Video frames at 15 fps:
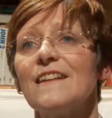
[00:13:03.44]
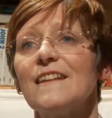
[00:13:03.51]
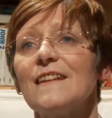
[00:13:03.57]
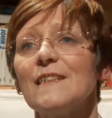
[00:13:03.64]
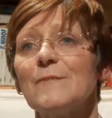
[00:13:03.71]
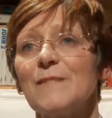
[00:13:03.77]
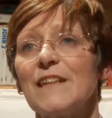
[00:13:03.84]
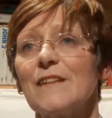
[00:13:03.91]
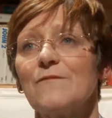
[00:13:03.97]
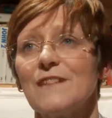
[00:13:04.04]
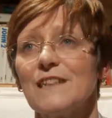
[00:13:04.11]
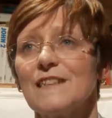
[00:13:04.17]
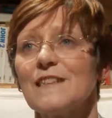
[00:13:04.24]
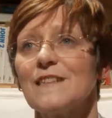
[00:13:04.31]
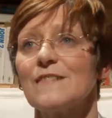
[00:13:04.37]
it's been
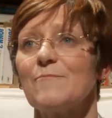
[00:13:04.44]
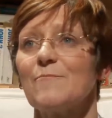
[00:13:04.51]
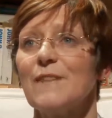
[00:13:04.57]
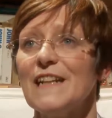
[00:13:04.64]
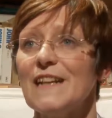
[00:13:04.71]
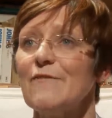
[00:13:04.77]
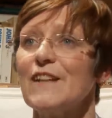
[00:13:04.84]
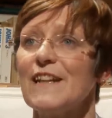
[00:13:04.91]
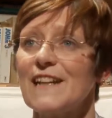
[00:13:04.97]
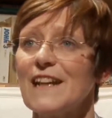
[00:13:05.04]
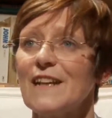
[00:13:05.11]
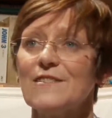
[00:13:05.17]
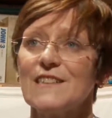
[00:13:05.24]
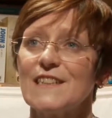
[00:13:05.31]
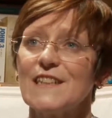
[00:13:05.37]
lovely to be living
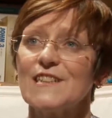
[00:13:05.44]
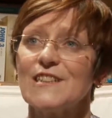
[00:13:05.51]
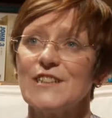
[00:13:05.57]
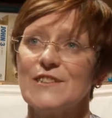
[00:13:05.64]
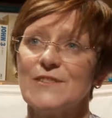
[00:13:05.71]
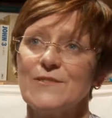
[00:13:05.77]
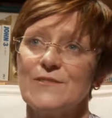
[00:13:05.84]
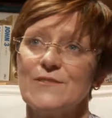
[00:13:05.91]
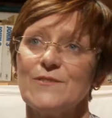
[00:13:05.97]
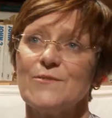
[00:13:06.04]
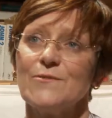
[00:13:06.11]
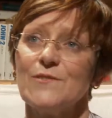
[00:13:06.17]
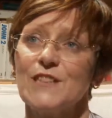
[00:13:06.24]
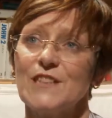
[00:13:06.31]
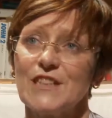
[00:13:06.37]
closer to
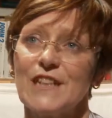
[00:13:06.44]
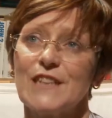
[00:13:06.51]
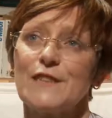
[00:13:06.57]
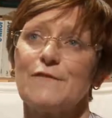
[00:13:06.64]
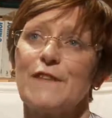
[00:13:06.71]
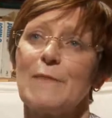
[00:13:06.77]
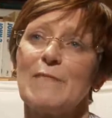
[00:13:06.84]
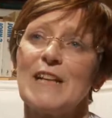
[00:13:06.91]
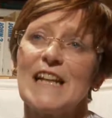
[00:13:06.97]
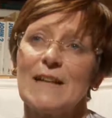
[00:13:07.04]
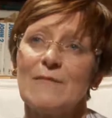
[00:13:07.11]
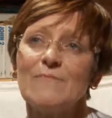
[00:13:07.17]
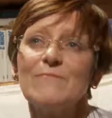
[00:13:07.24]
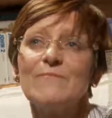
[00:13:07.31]
all the church family.